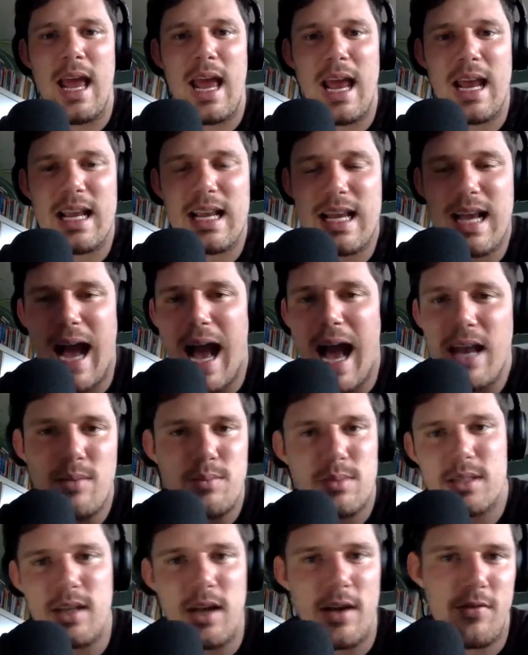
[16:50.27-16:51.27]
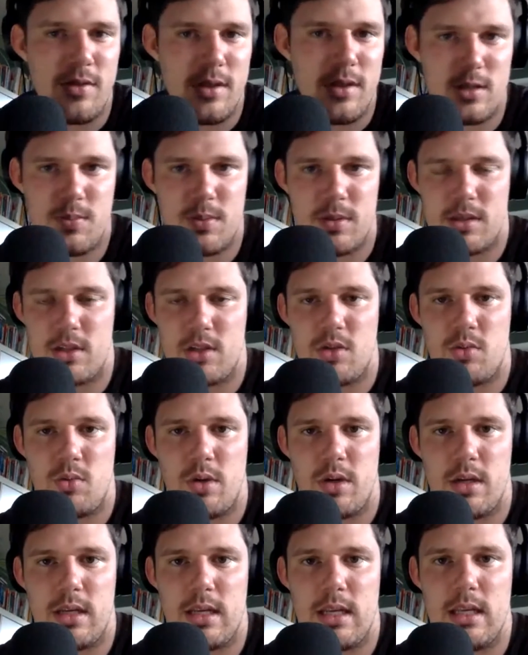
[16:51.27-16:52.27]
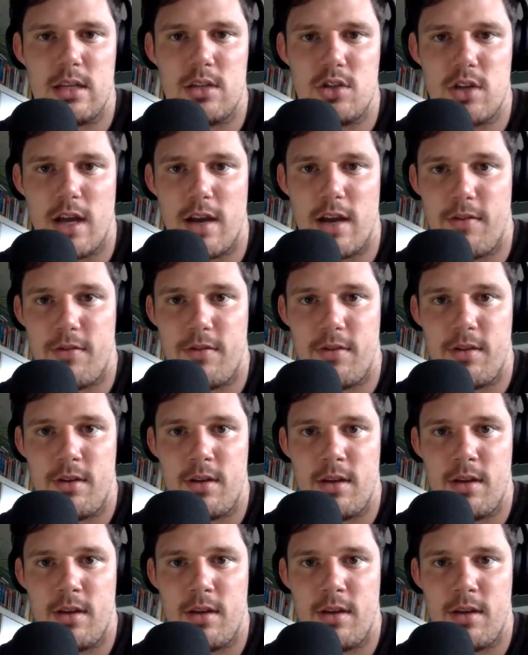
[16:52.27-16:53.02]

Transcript: and got himself in this position where he needed Jeff.